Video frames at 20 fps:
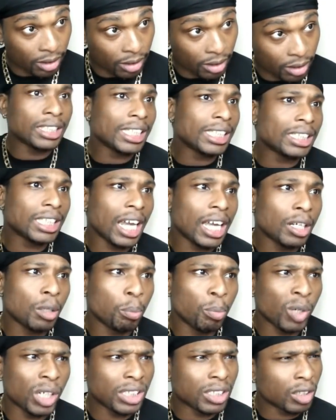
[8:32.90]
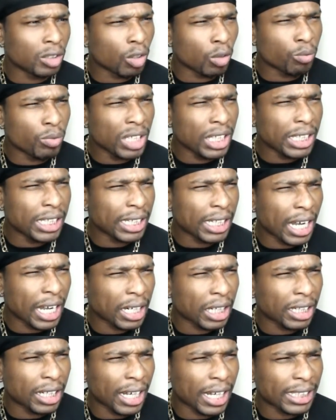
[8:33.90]
These kind of boys are not really the kind
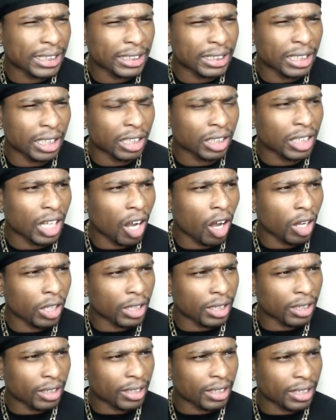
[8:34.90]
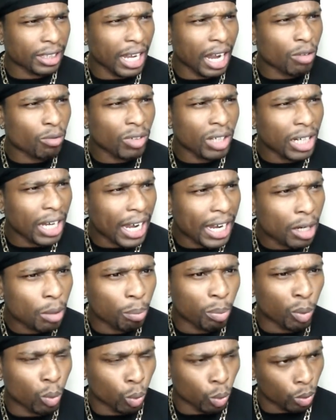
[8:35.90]
of guys that are that
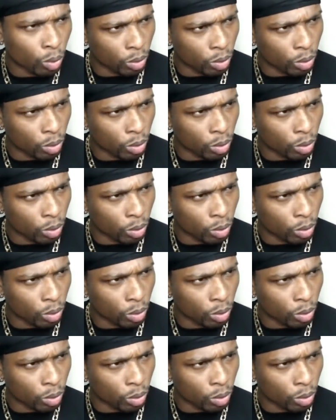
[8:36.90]
reliable.